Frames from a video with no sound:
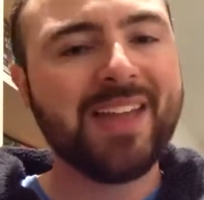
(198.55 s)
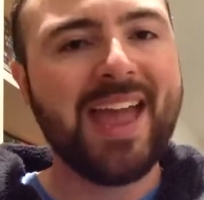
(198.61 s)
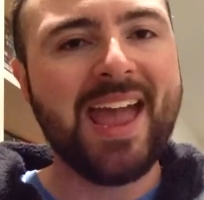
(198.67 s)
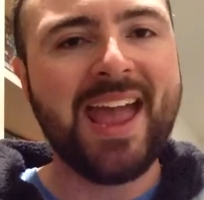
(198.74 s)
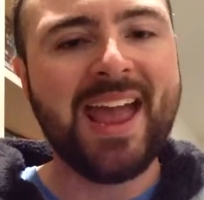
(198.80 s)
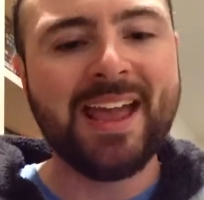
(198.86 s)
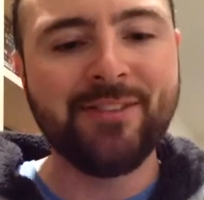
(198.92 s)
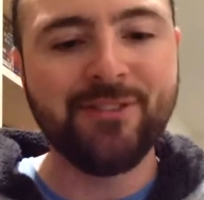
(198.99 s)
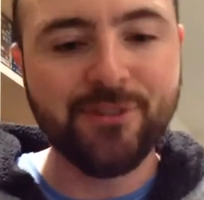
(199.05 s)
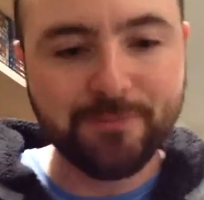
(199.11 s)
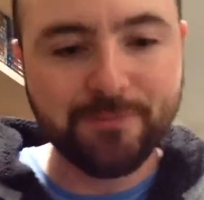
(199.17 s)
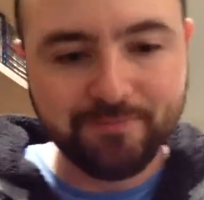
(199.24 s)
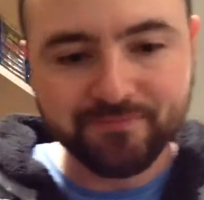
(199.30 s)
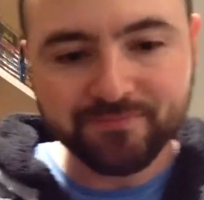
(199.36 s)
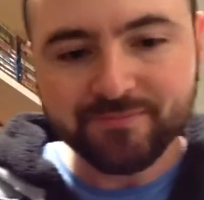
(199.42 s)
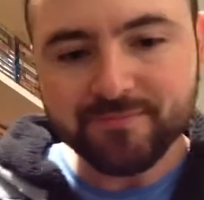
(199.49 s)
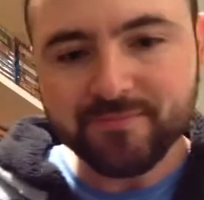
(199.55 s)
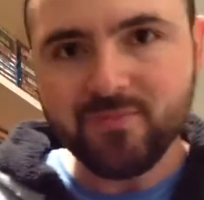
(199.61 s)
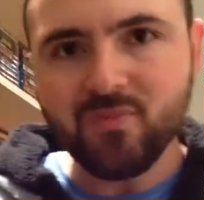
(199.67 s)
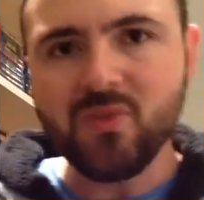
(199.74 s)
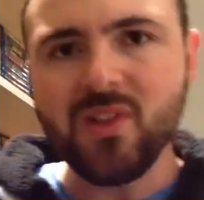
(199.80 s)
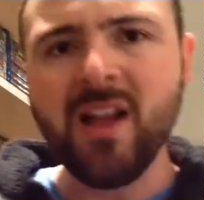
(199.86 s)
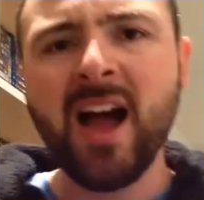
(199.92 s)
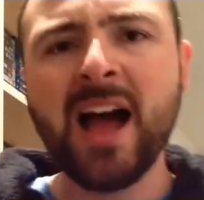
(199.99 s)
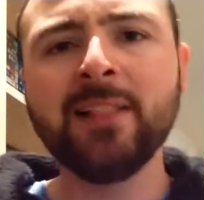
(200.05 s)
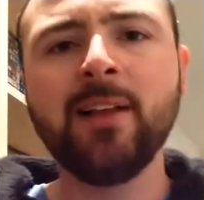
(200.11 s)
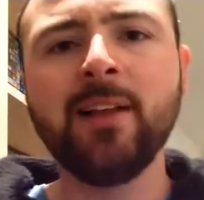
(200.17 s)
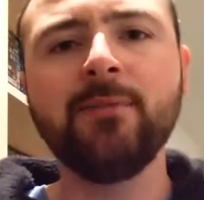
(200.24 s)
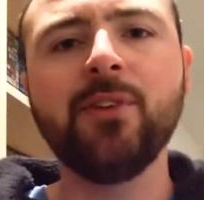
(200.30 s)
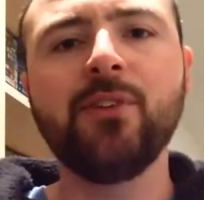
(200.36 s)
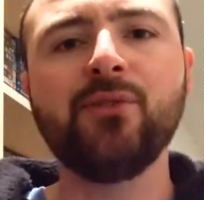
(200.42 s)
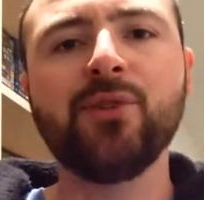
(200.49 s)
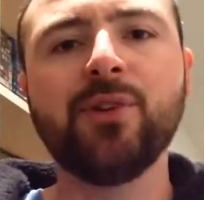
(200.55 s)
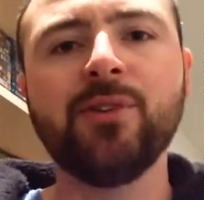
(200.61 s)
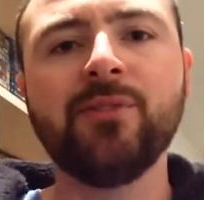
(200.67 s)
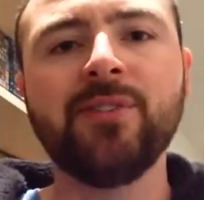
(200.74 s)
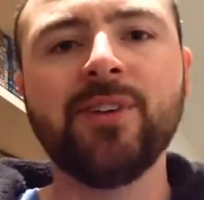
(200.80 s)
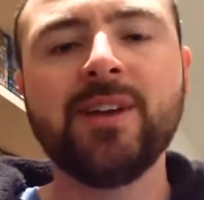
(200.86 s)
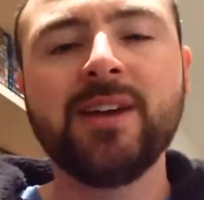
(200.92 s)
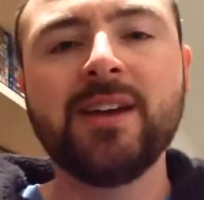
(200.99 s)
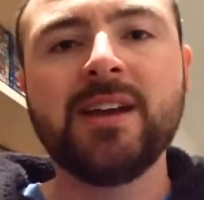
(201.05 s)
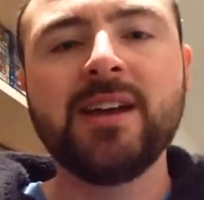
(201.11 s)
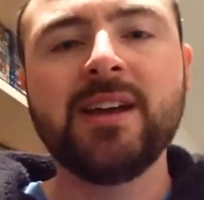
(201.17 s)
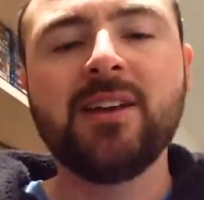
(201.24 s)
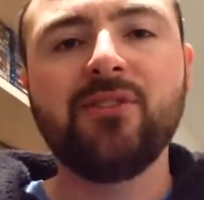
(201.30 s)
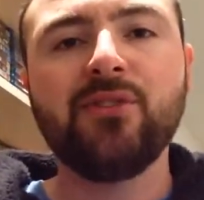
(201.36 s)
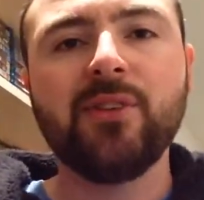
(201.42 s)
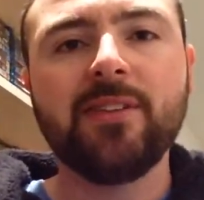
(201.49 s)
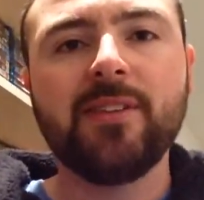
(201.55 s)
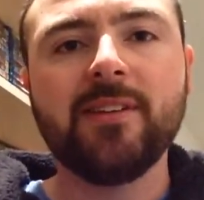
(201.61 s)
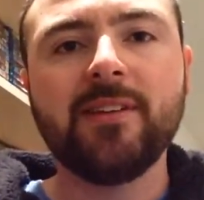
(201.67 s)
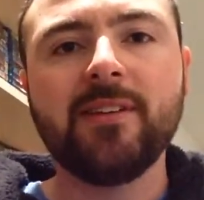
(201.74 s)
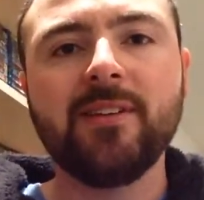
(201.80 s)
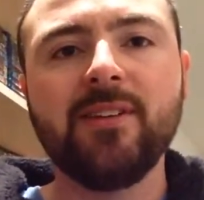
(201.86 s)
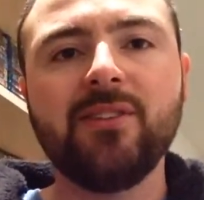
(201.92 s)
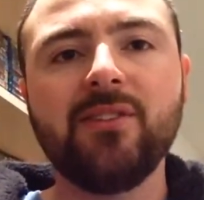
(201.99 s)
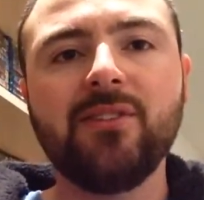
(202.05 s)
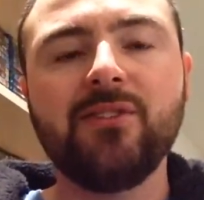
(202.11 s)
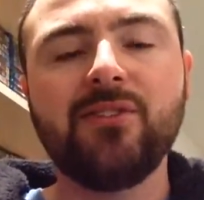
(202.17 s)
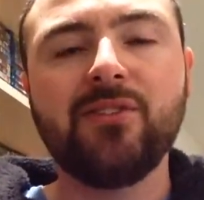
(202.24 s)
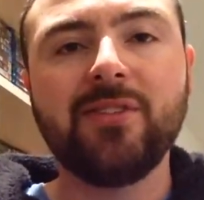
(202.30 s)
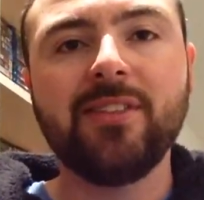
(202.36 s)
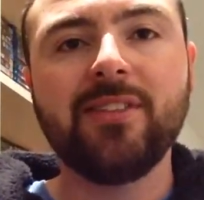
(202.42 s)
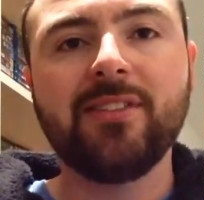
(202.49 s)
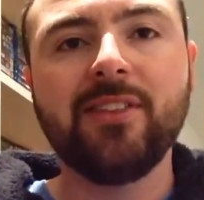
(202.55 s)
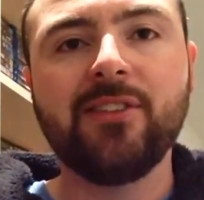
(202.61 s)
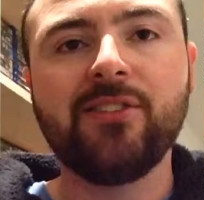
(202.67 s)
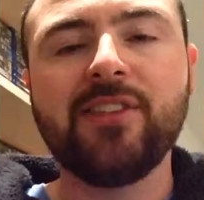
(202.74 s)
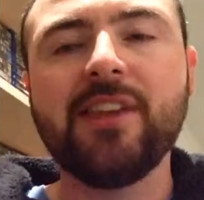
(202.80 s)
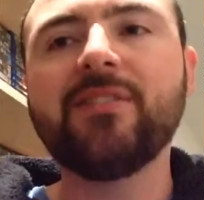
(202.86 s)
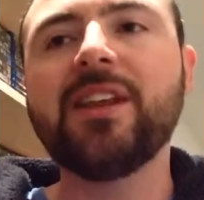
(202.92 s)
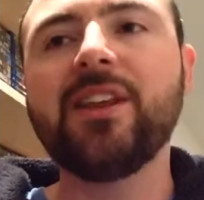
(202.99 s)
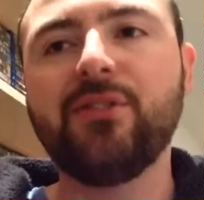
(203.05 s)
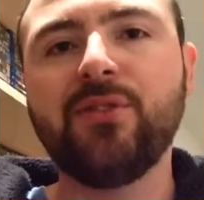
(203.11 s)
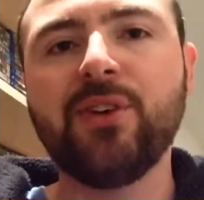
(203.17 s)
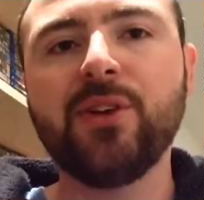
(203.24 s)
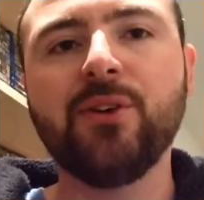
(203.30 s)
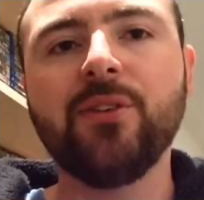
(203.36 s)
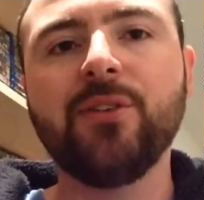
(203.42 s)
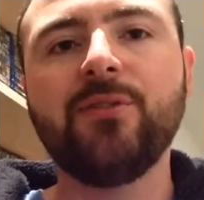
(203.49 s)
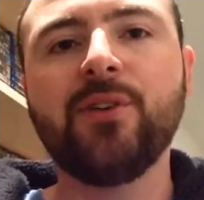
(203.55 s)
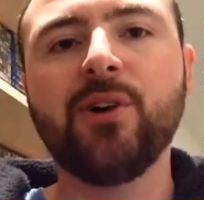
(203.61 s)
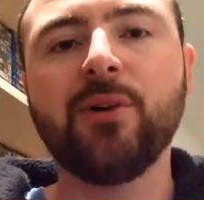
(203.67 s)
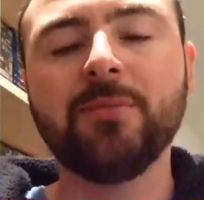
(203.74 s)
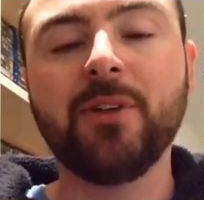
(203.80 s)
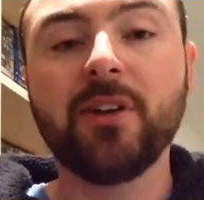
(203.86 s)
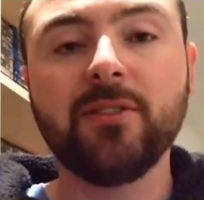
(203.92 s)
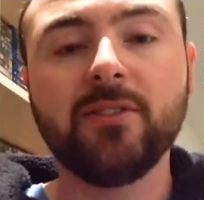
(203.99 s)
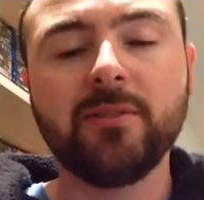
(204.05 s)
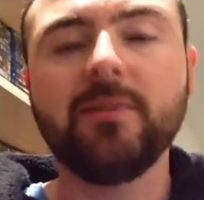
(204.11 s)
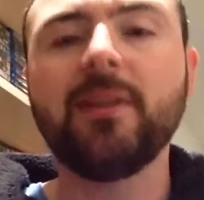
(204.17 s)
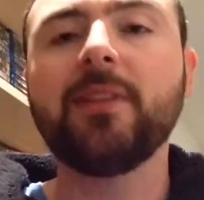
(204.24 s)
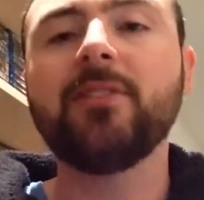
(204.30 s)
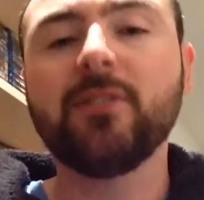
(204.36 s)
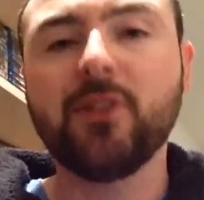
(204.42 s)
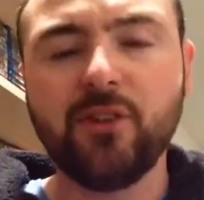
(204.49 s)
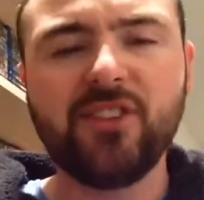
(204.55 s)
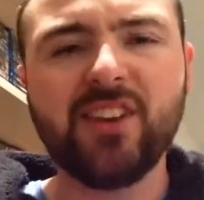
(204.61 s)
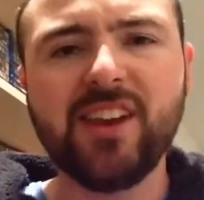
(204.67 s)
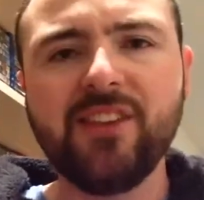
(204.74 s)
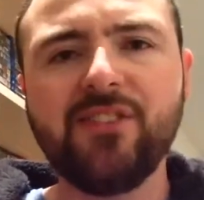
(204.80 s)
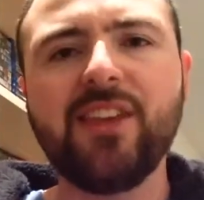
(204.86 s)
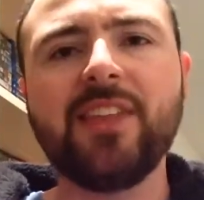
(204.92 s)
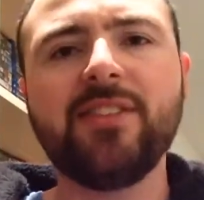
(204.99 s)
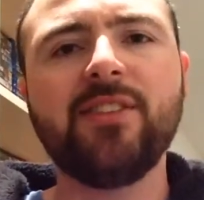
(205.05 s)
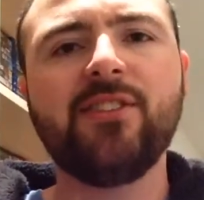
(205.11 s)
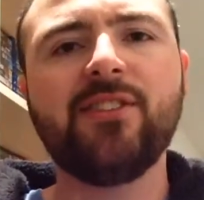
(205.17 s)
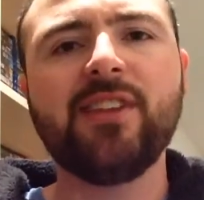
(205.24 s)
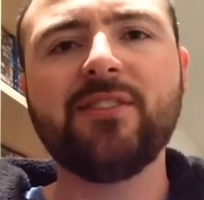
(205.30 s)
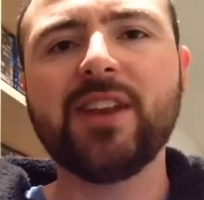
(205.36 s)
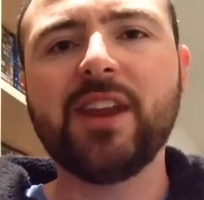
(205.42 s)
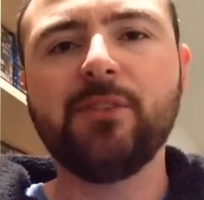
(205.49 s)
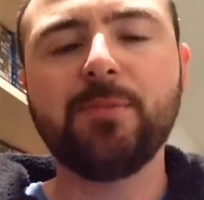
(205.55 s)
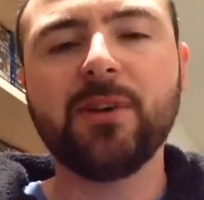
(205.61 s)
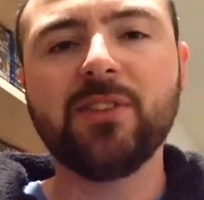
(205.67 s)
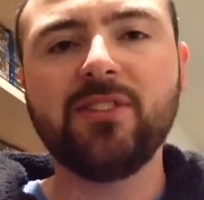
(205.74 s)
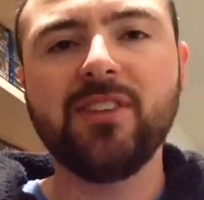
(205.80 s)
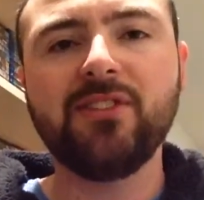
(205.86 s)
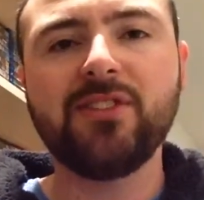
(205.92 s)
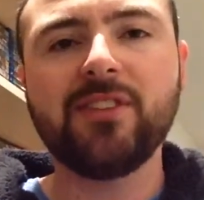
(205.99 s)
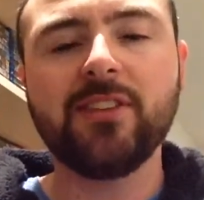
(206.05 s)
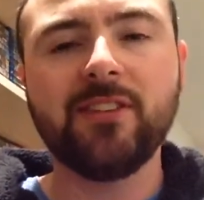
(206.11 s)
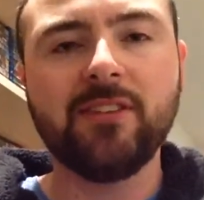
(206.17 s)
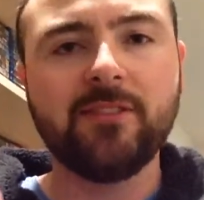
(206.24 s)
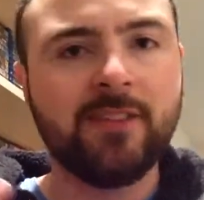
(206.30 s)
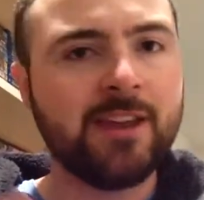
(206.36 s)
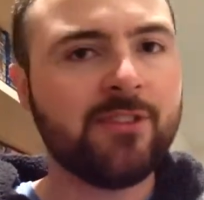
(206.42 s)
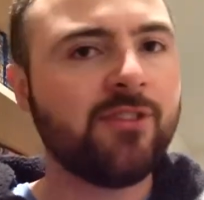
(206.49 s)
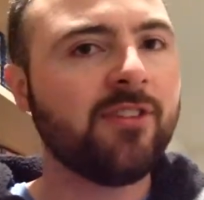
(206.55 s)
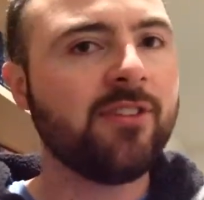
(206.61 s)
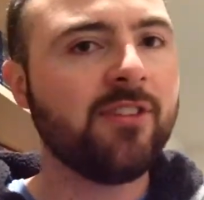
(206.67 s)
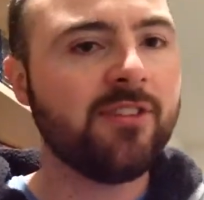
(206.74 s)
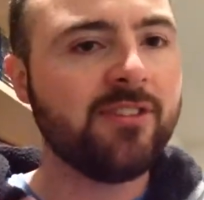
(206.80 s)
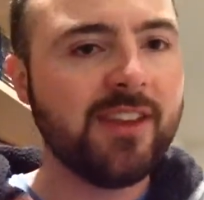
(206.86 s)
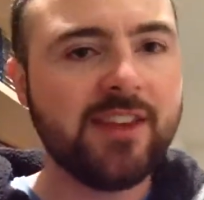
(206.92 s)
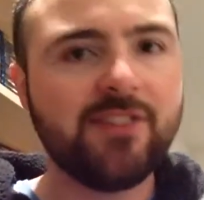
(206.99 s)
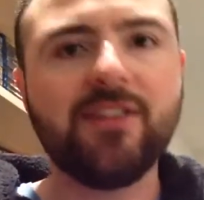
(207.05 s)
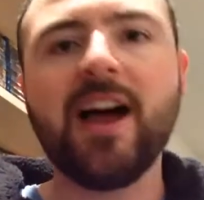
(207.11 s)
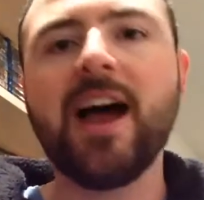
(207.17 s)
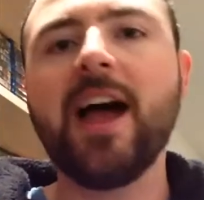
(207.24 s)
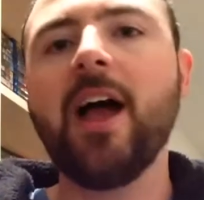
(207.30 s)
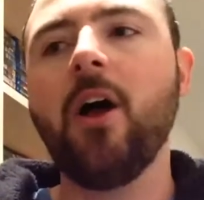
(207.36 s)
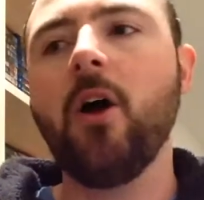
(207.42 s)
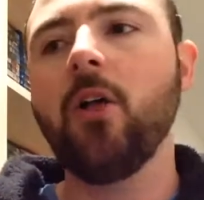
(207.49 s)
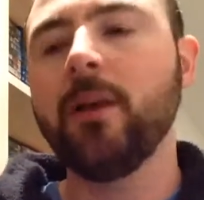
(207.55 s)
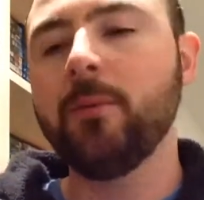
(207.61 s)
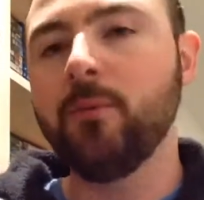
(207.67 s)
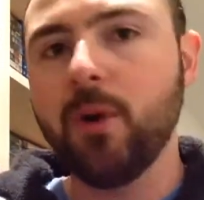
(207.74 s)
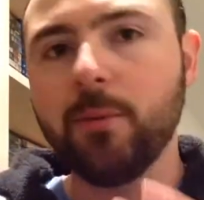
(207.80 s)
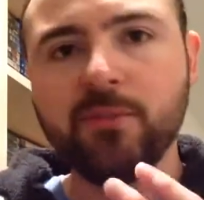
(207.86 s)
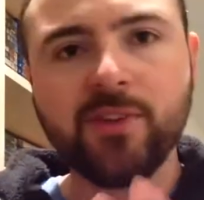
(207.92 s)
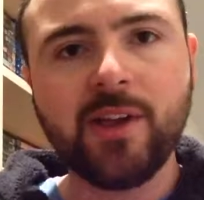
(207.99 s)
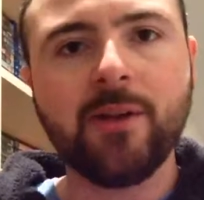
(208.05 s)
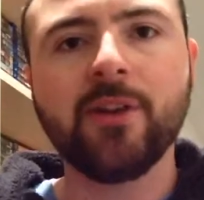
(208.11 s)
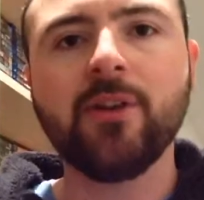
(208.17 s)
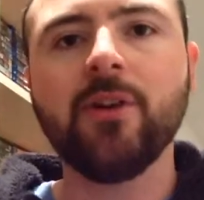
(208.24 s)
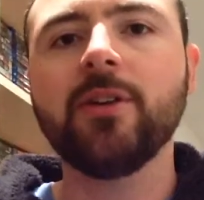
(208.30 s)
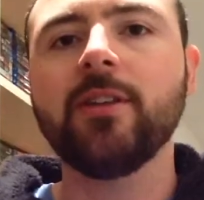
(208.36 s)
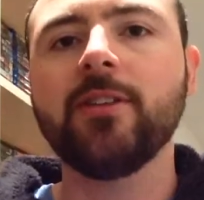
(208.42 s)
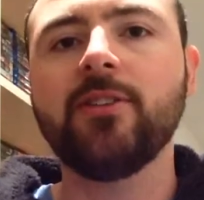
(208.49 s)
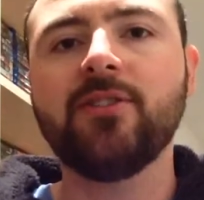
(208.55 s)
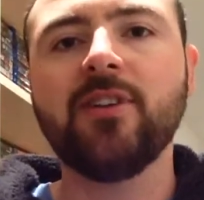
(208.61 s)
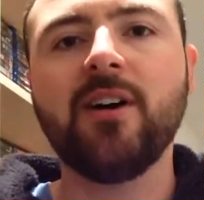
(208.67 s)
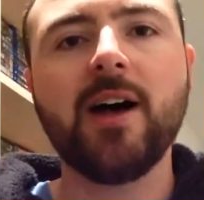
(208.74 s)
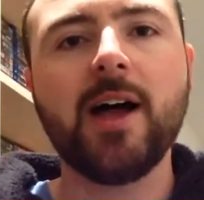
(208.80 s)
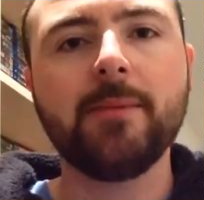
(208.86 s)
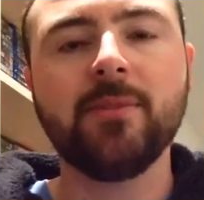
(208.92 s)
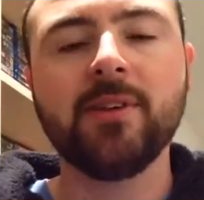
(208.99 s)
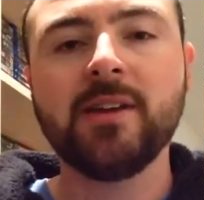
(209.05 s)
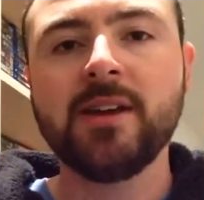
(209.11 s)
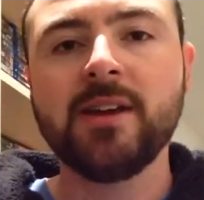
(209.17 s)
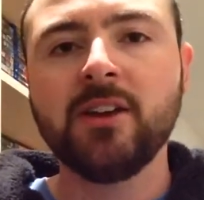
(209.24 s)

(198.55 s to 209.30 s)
And I love the sort of, sort of the, the seventies feel of the film. Not because it is set in the seventies, but just the attention to detail and what was going on at the time.